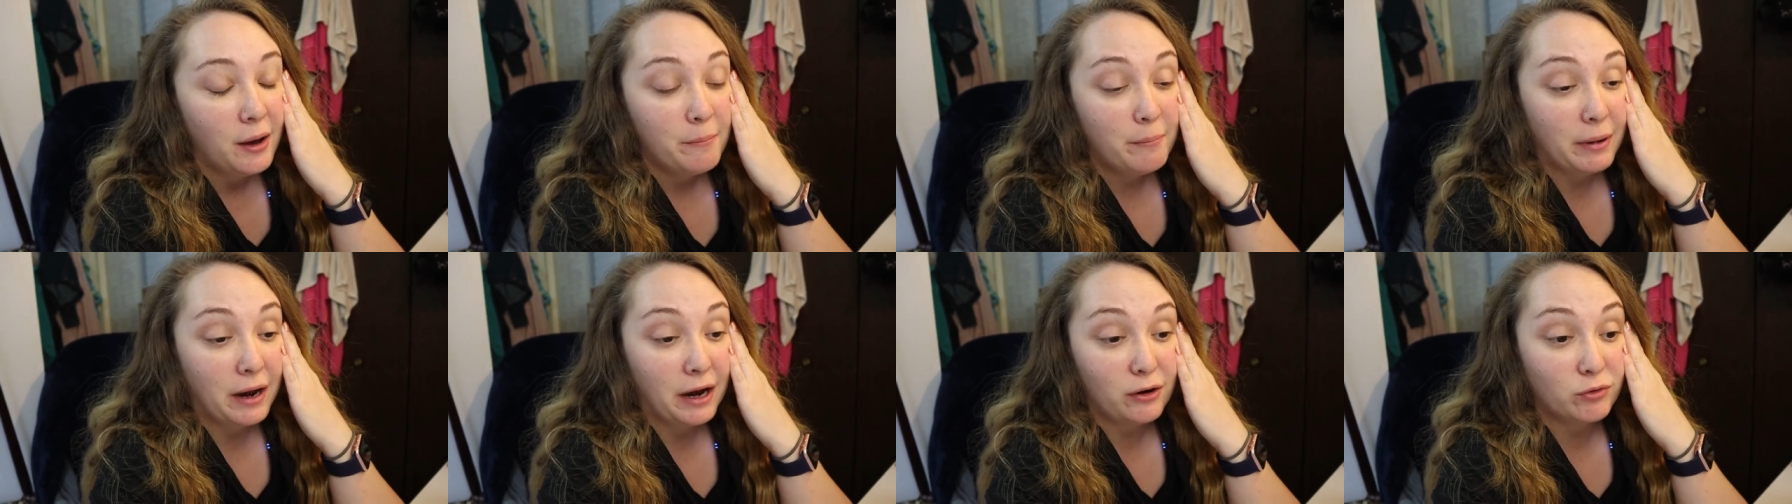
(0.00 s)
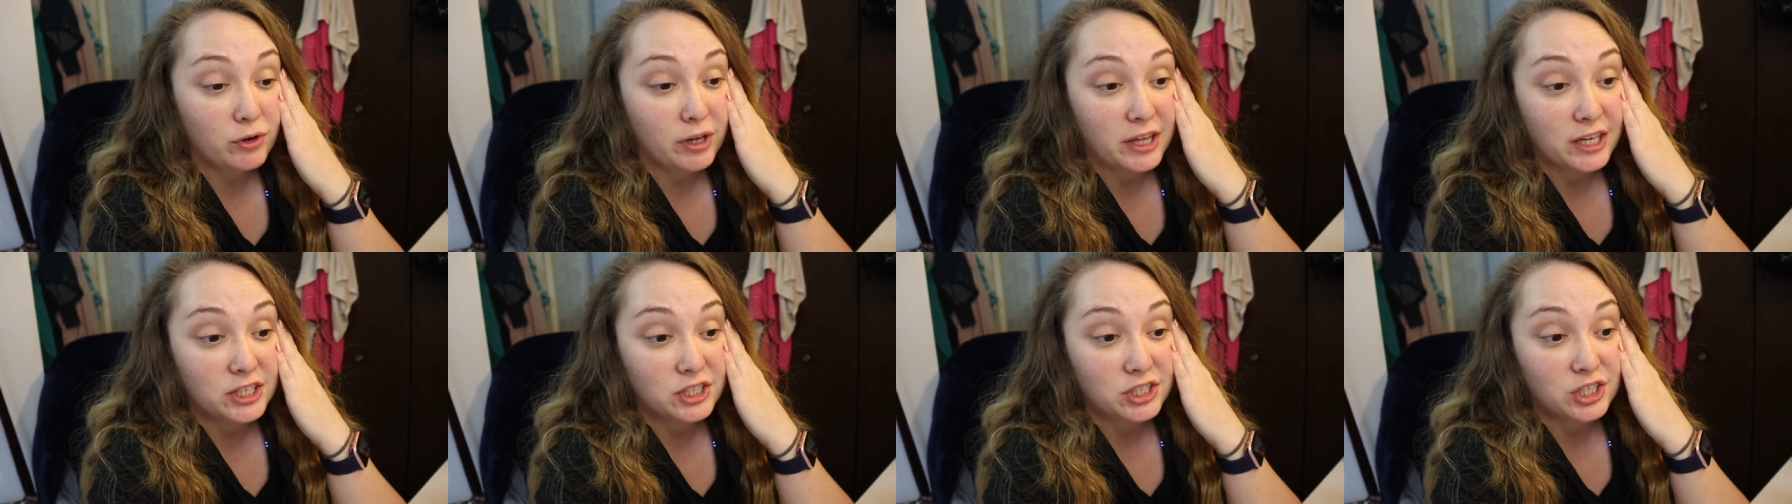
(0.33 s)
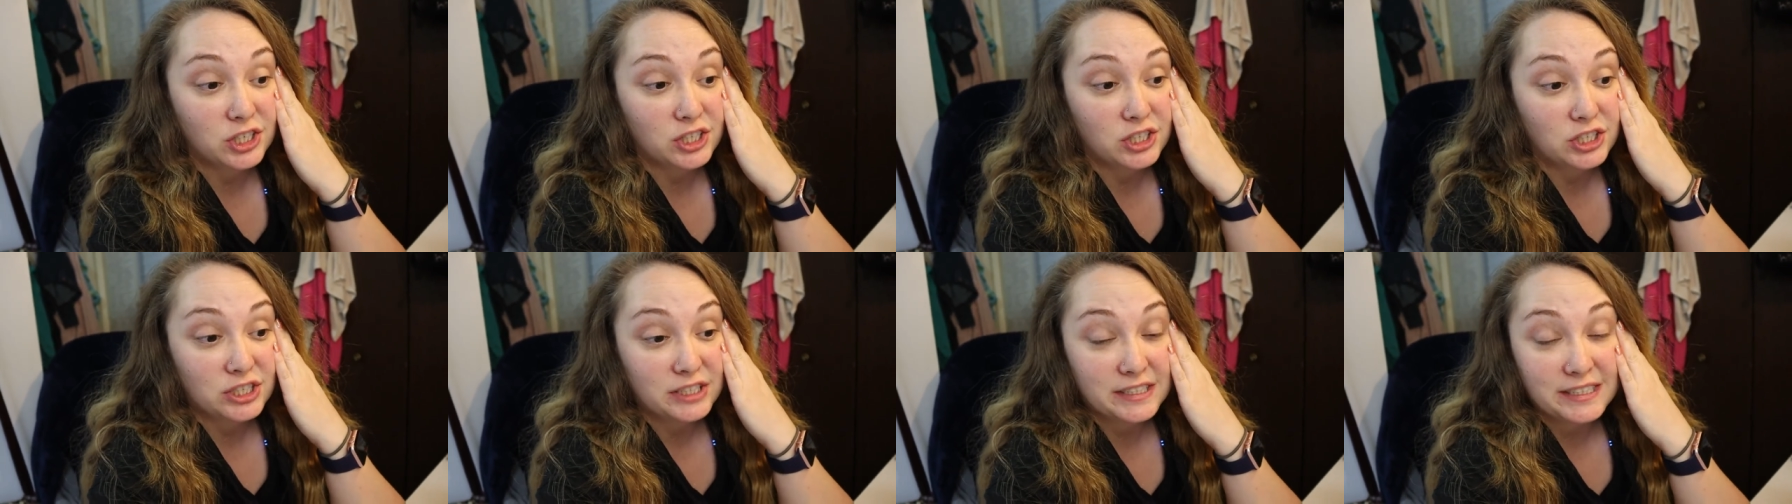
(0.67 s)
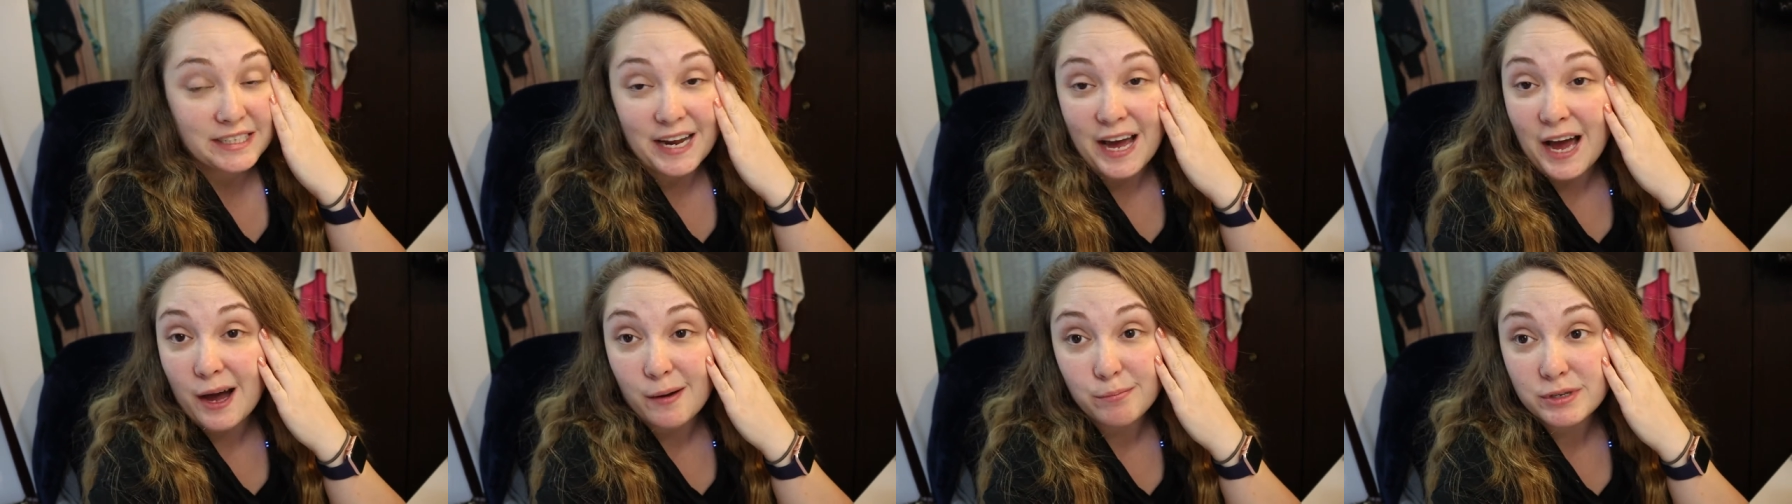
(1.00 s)
But I really should have
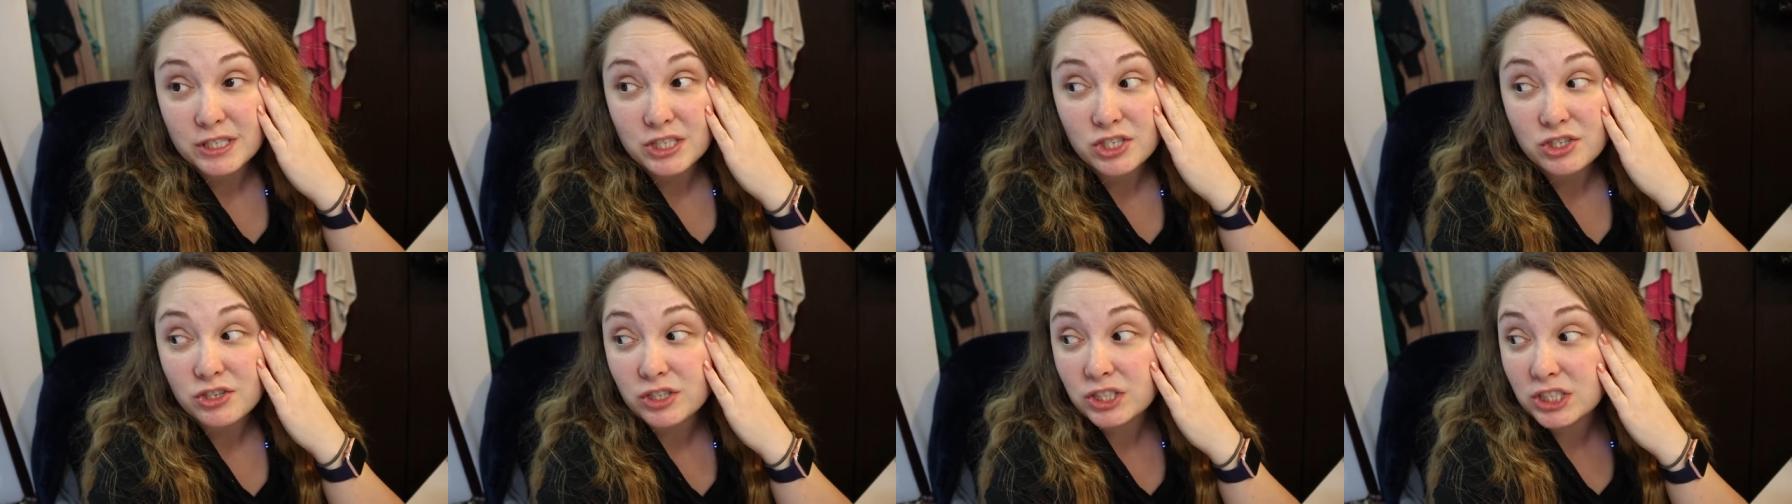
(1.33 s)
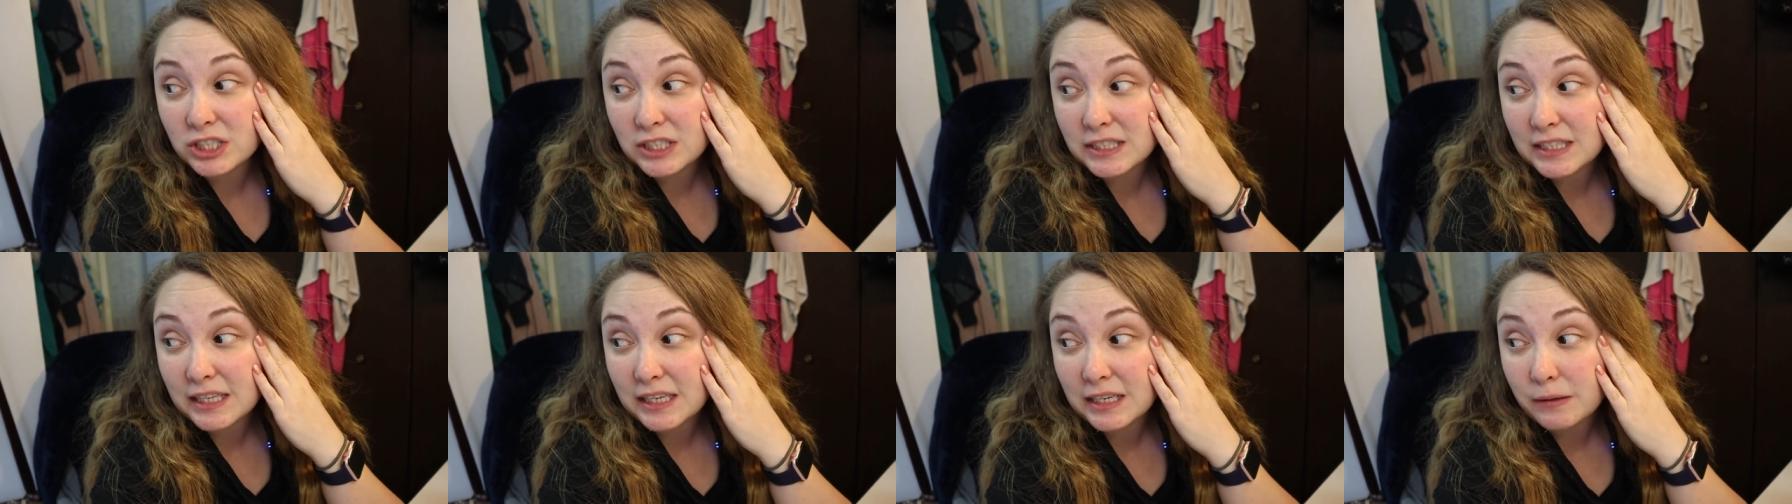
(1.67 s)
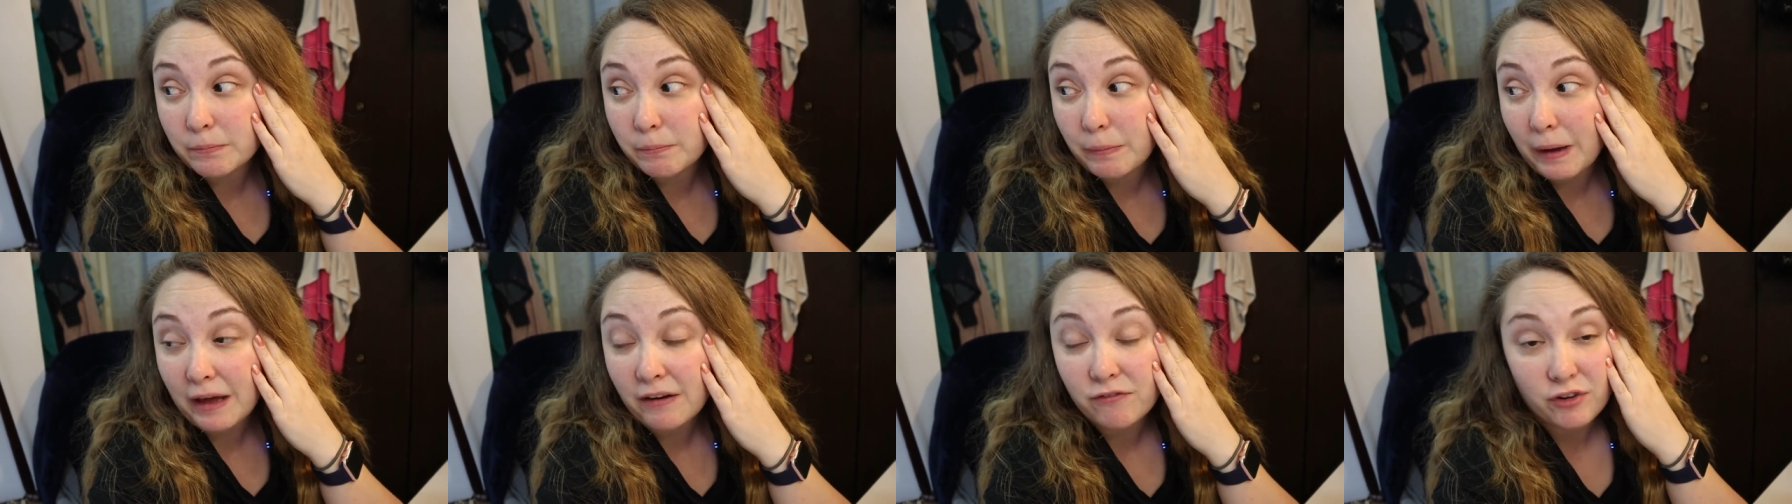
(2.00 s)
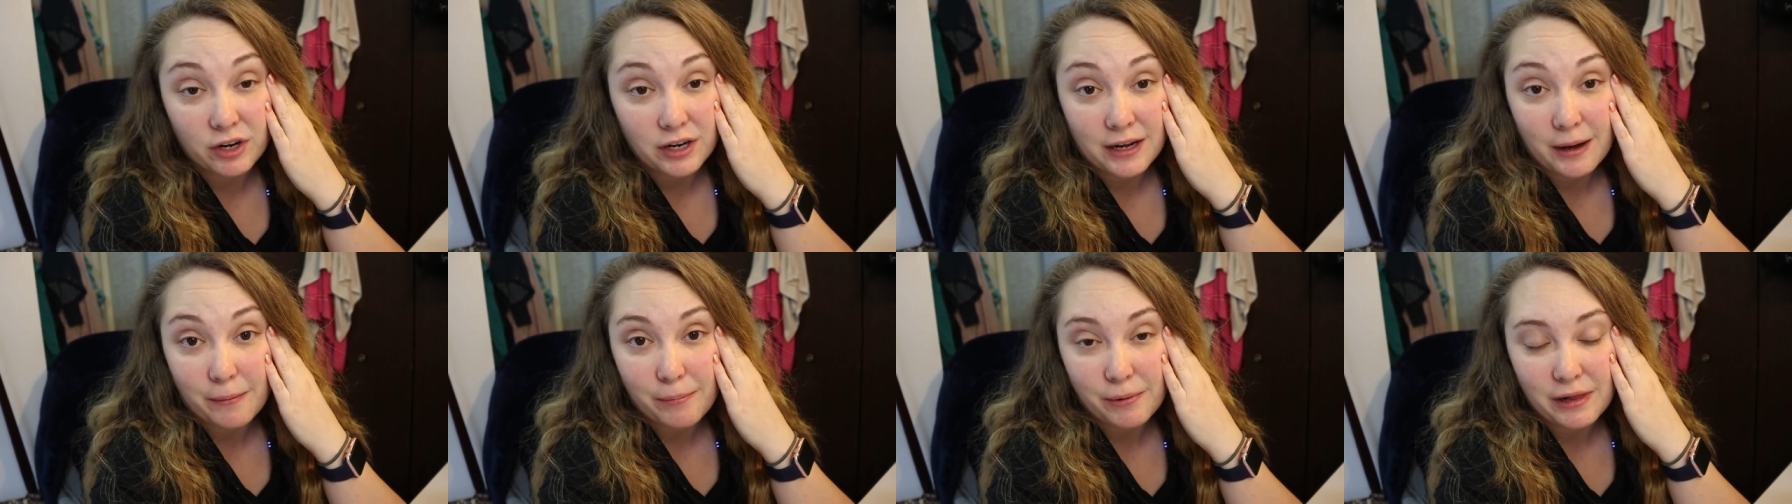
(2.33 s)
just napped. And so I just laid in bed
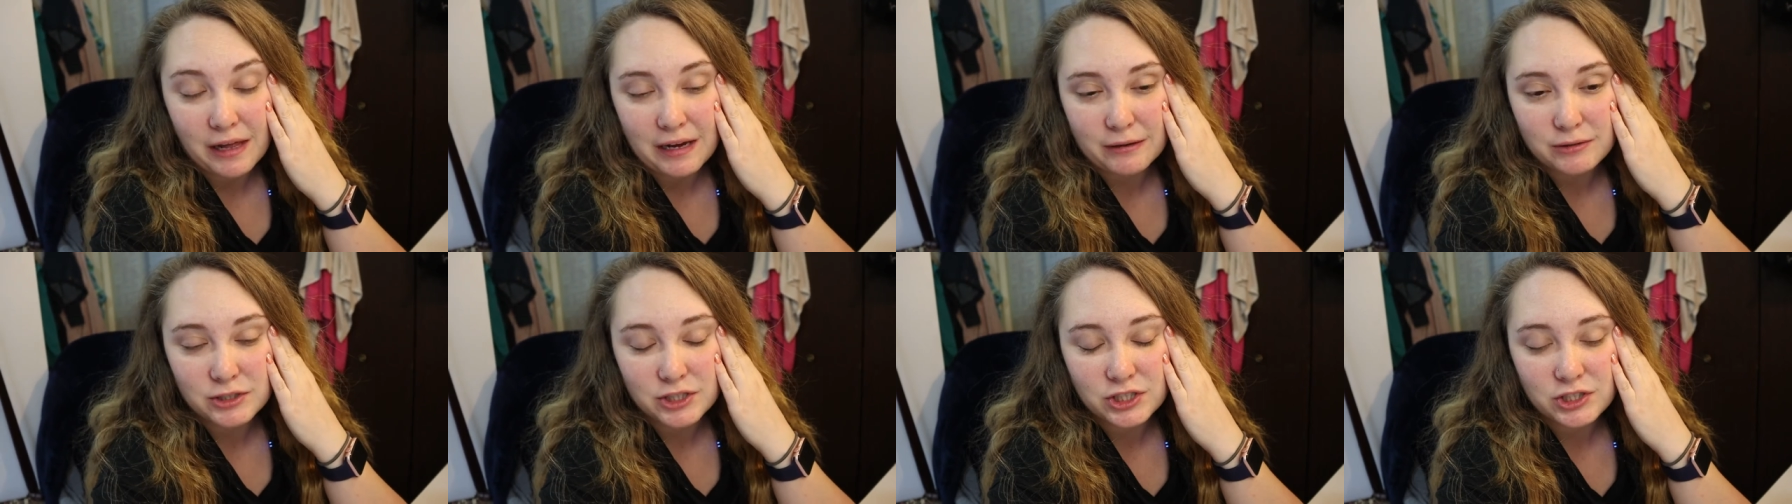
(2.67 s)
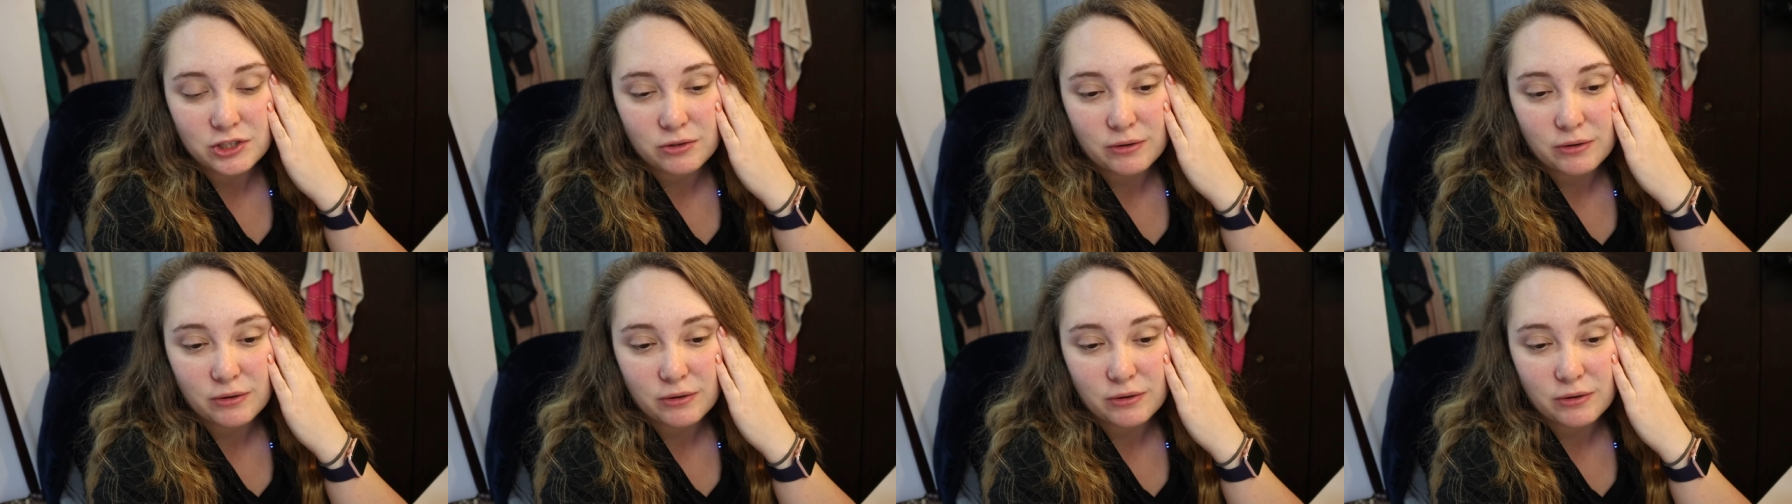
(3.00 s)
for a couple hours.